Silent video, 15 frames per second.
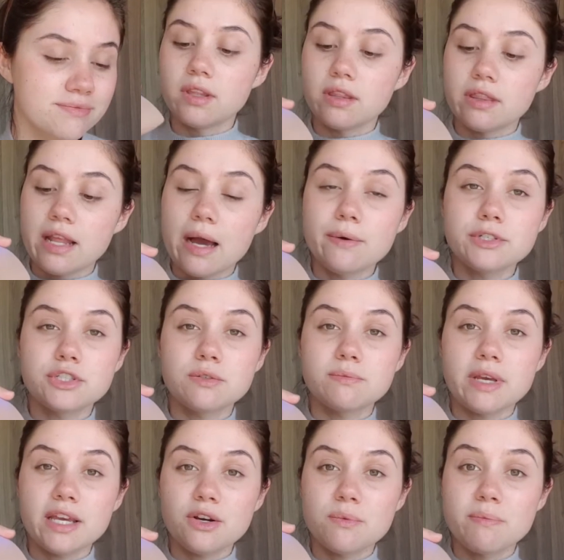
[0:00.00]
Now, as you
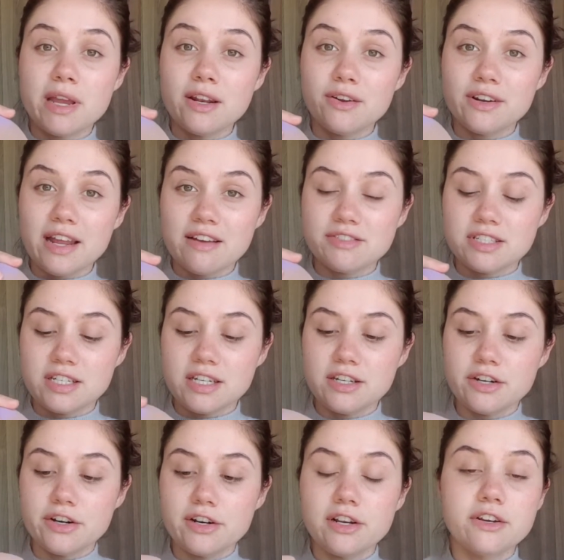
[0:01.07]
may or may not have seen
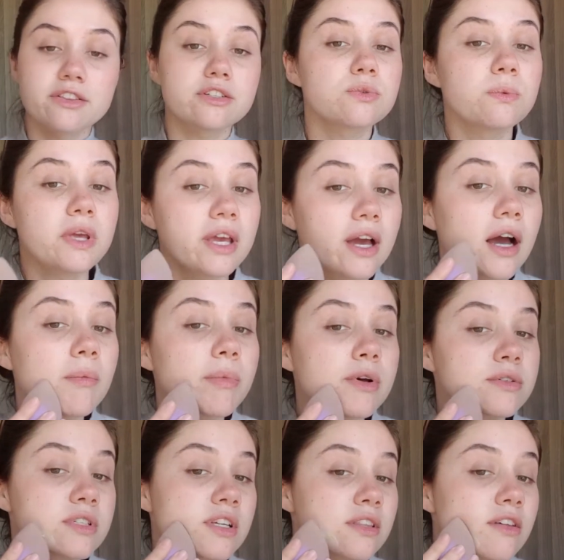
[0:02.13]
earlier this week, I
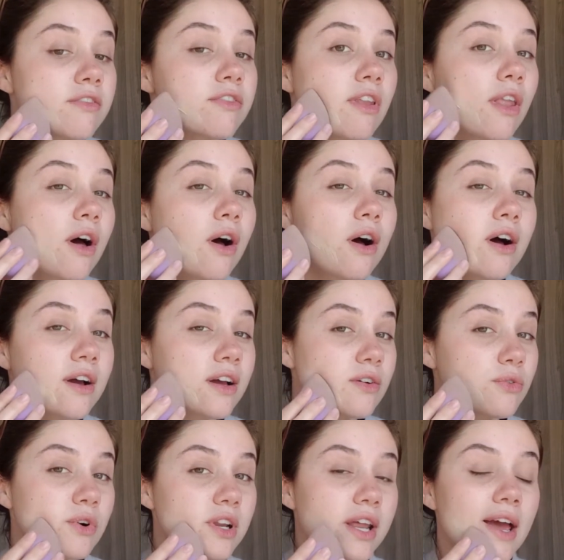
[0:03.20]
posted the vlog of
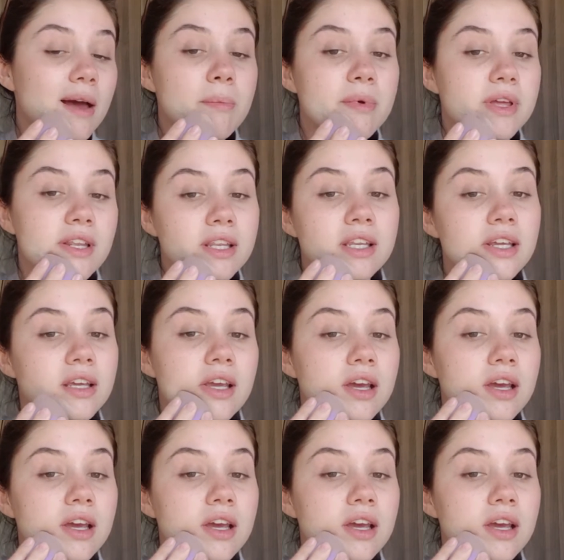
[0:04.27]
what happened.